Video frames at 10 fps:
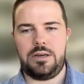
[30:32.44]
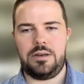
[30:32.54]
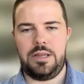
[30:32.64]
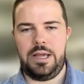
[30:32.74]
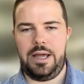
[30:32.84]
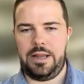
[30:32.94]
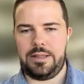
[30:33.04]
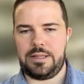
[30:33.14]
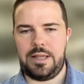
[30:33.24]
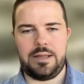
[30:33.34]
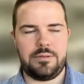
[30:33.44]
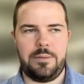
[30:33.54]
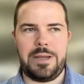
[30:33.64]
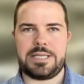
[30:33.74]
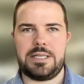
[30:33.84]
great. Yeah, and I think
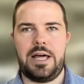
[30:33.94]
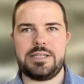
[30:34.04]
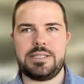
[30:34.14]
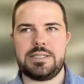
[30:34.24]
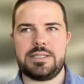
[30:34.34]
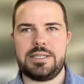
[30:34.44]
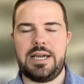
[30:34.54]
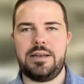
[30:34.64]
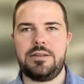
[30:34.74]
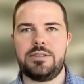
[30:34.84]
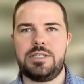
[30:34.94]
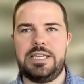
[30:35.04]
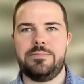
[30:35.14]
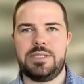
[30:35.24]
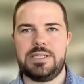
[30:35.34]
that makes a lot of sense to get
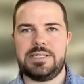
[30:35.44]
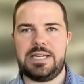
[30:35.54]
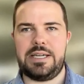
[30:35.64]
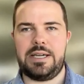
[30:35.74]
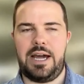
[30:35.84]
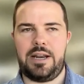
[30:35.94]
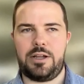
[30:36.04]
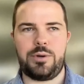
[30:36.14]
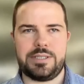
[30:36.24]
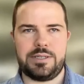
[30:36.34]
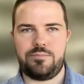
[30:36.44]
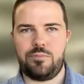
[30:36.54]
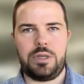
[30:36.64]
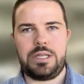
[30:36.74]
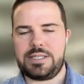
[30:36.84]
teams in sync. It kind of creates a
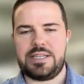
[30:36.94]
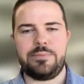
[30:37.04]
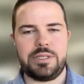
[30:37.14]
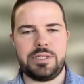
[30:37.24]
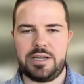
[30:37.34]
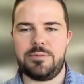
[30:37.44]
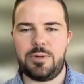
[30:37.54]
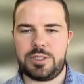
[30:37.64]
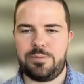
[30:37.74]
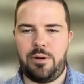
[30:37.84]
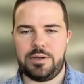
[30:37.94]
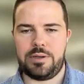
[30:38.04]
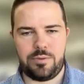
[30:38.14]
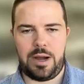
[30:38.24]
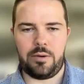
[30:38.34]
really seamless customer
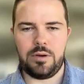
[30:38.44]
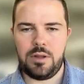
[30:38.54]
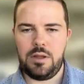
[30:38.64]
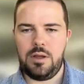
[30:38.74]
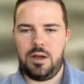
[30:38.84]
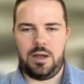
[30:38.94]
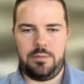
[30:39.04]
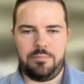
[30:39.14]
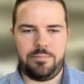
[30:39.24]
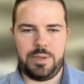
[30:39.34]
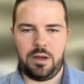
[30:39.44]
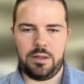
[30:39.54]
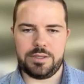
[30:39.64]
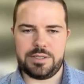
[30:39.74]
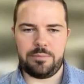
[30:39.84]
experience throughout, being
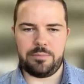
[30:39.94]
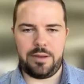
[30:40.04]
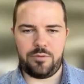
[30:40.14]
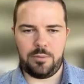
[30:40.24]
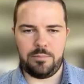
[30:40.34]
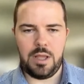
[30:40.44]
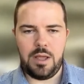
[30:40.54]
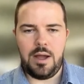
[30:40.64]
on the same platform.